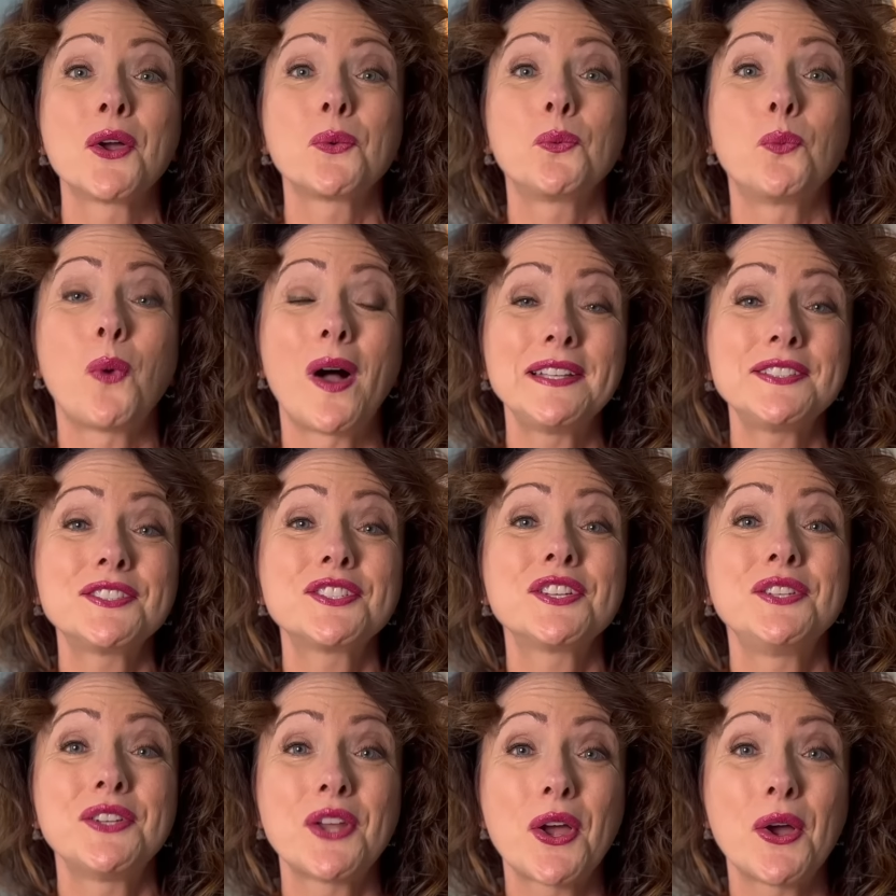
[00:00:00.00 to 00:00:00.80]
Want
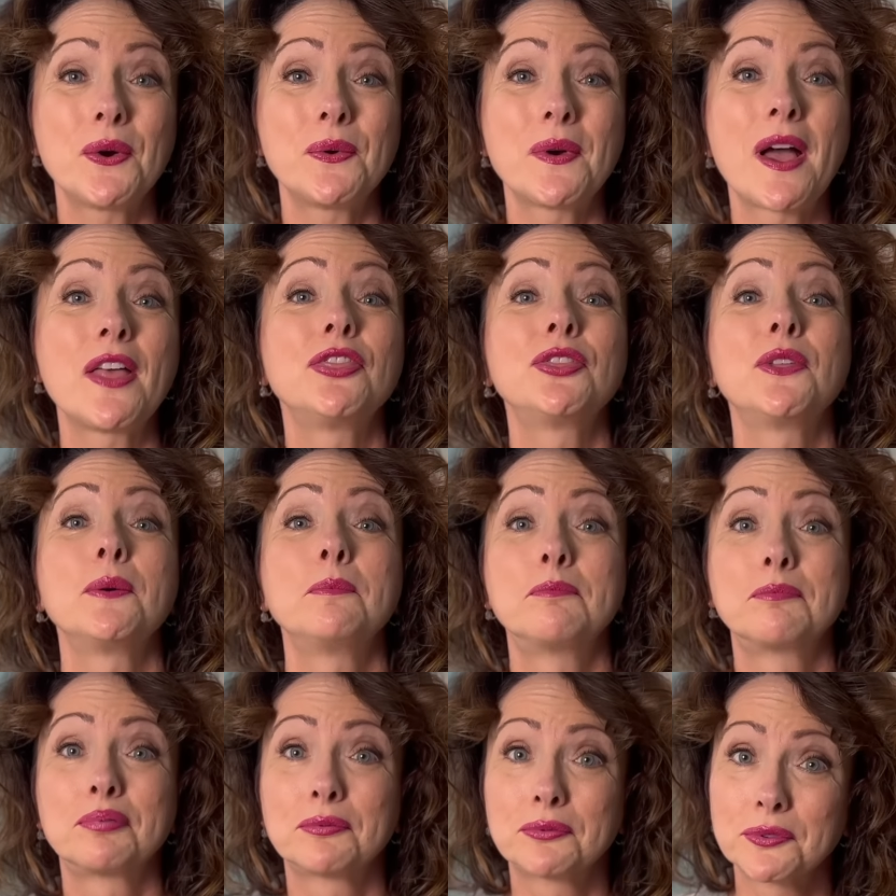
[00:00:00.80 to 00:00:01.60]
to know the
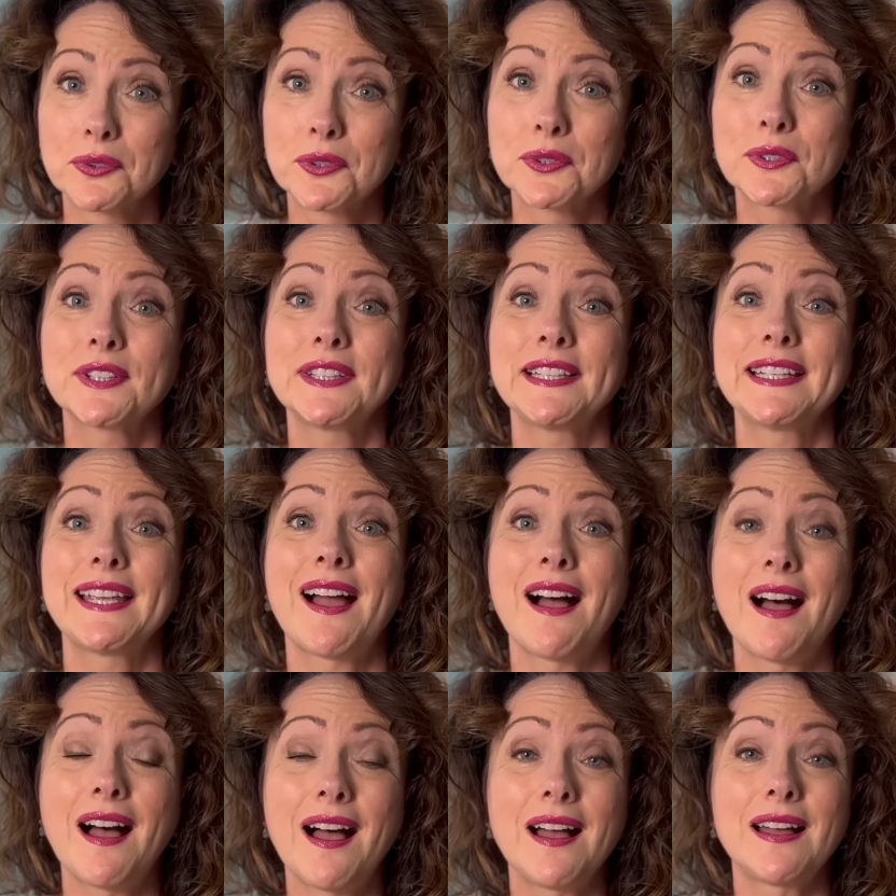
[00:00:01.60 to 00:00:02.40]
brutally
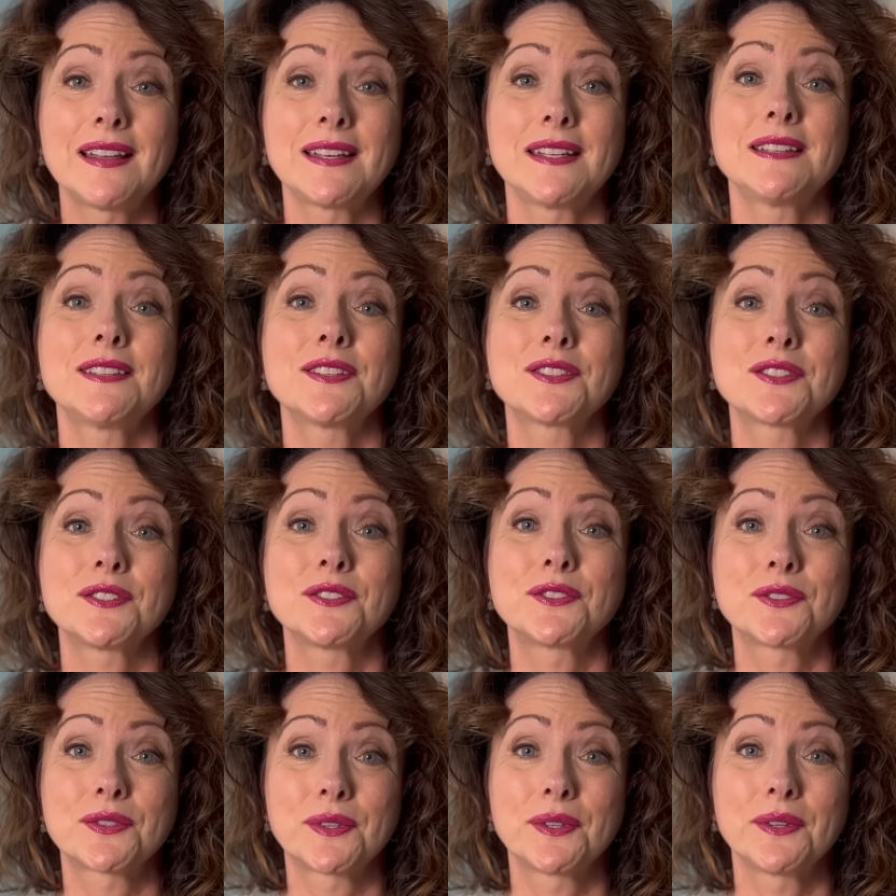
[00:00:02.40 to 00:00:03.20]
honest
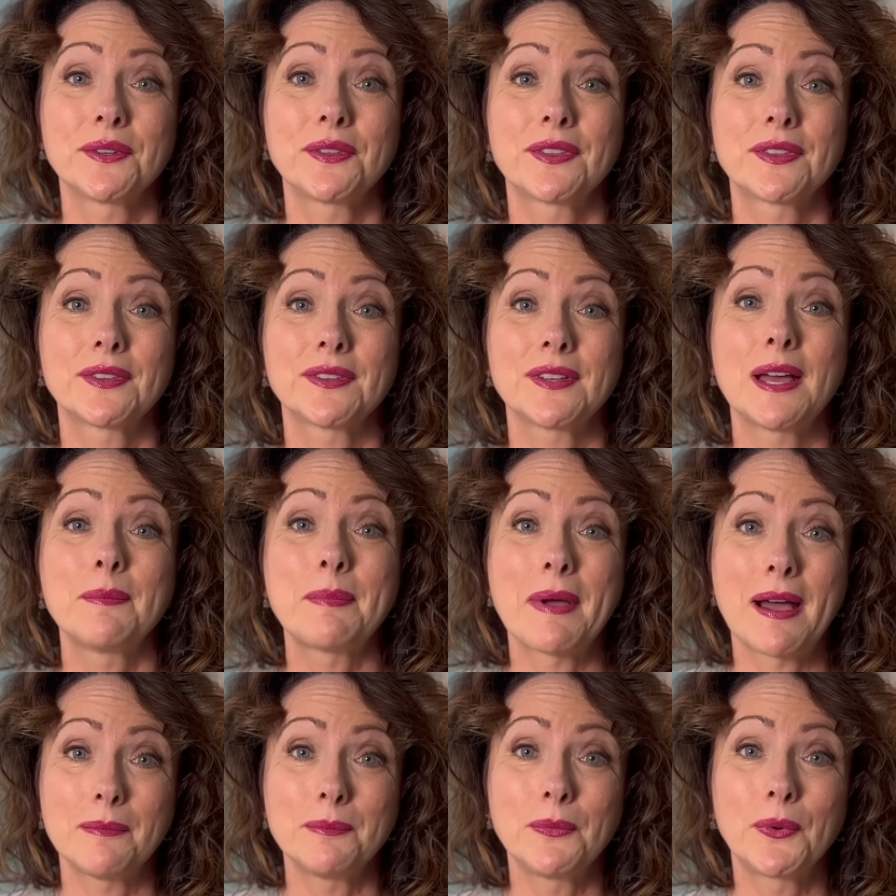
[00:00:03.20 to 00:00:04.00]
truth
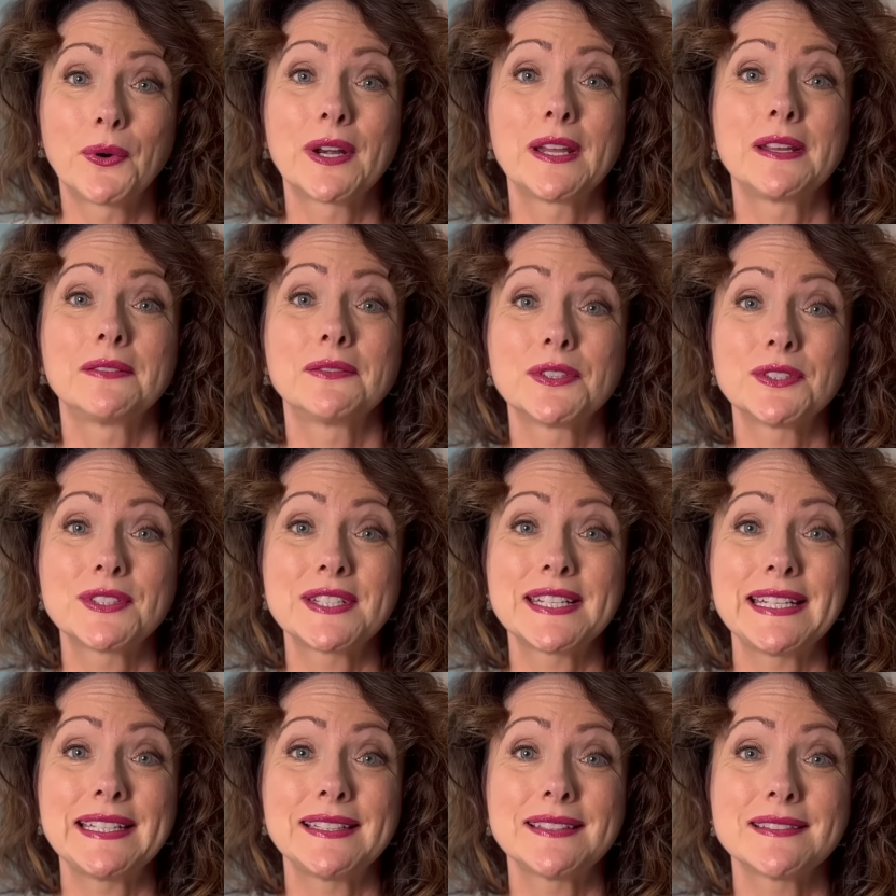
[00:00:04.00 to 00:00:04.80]
about morning
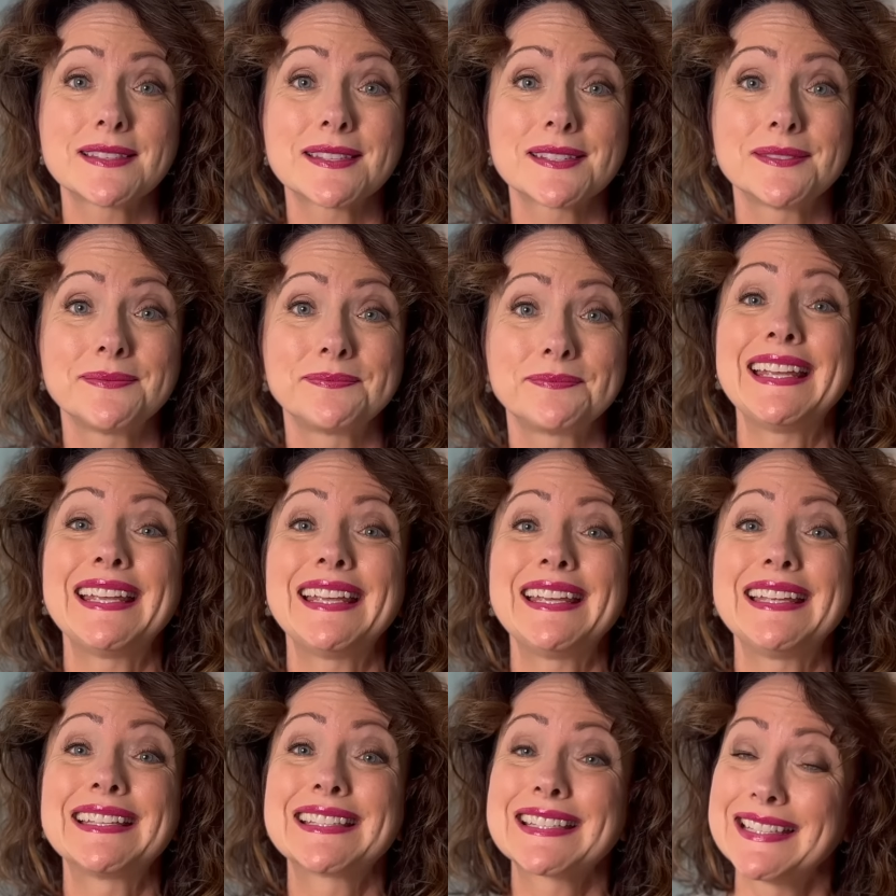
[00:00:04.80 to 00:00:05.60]
routines?
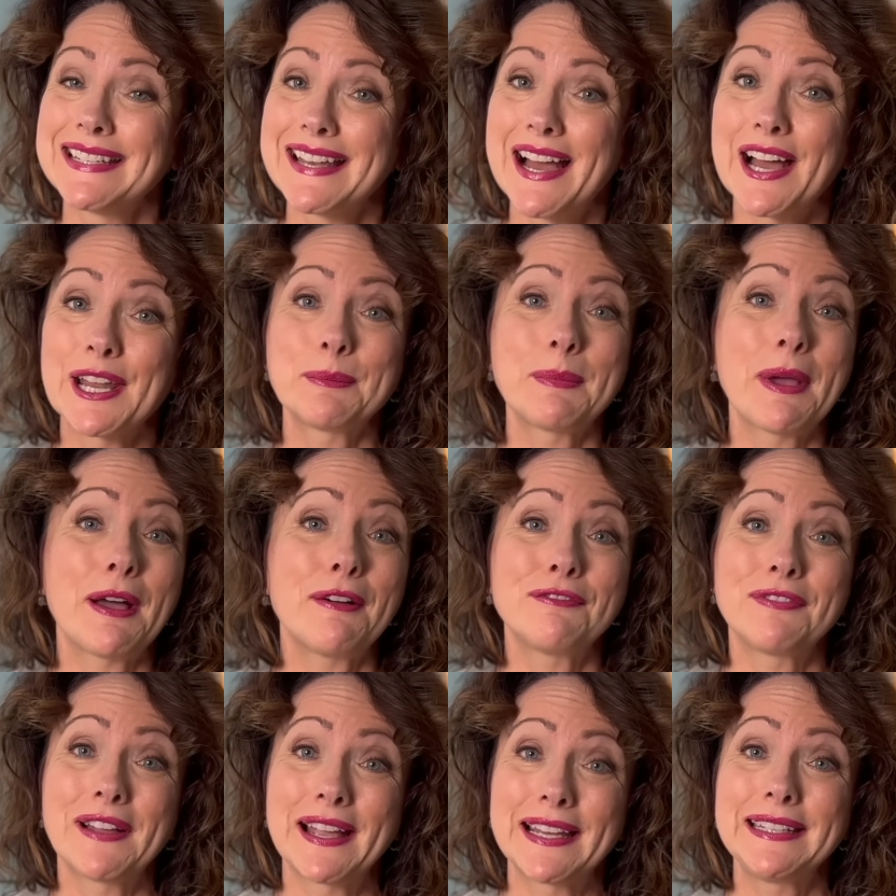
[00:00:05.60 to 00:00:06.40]
It's not about
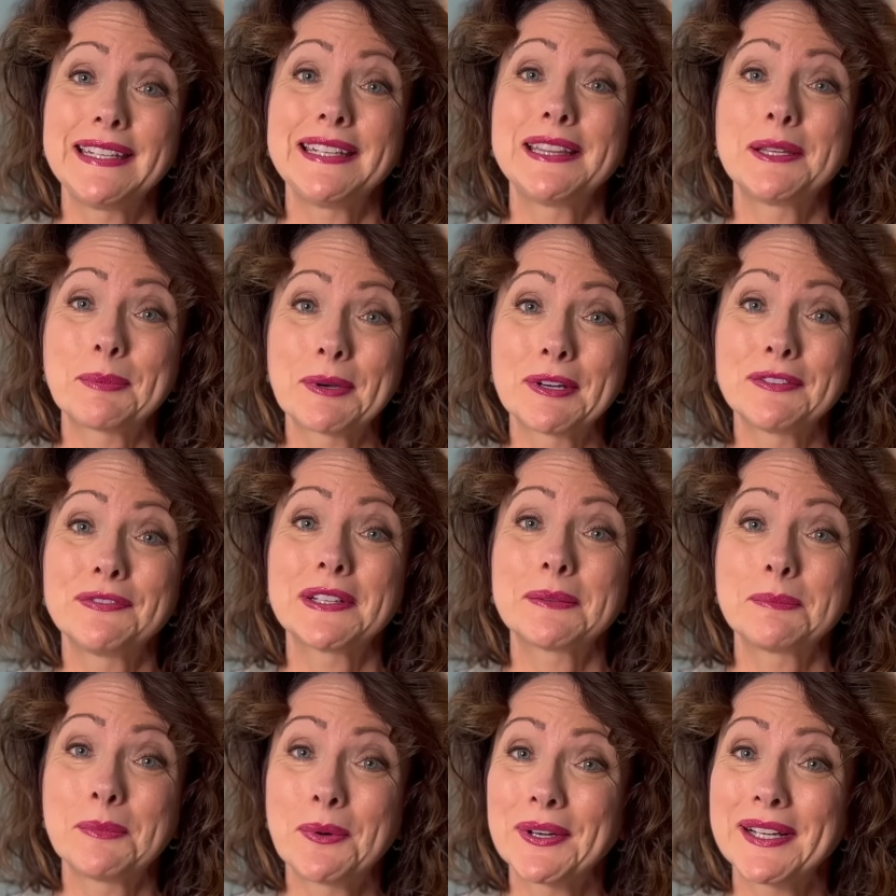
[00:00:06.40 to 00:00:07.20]
finding the
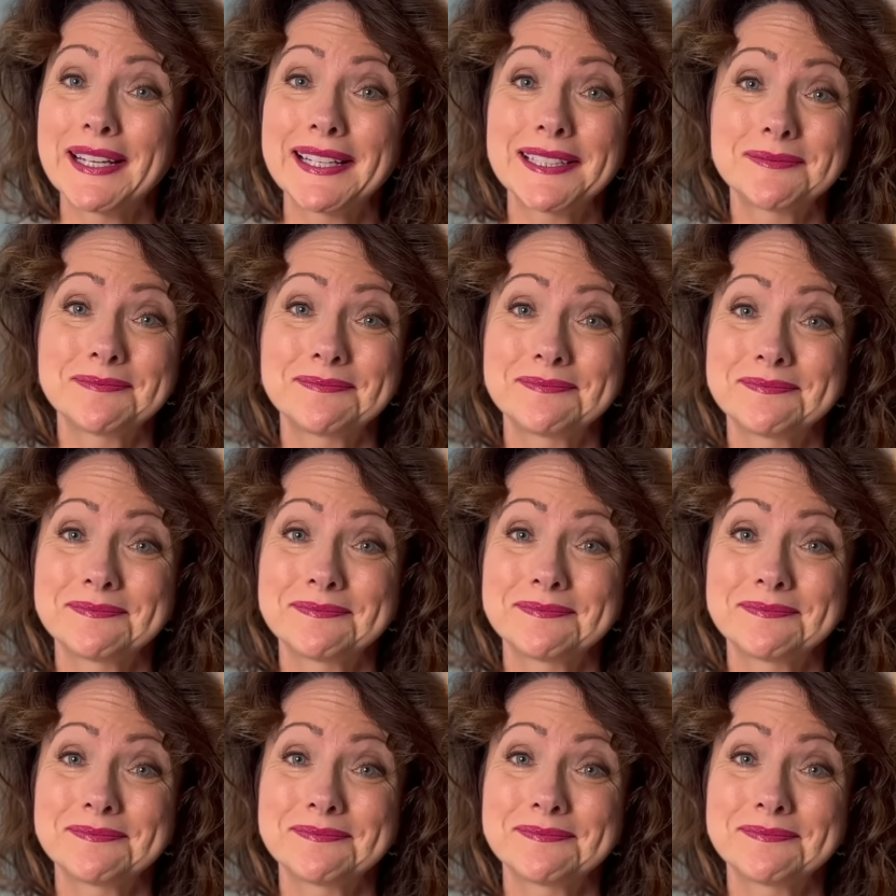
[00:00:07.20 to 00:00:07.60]
perfect morning.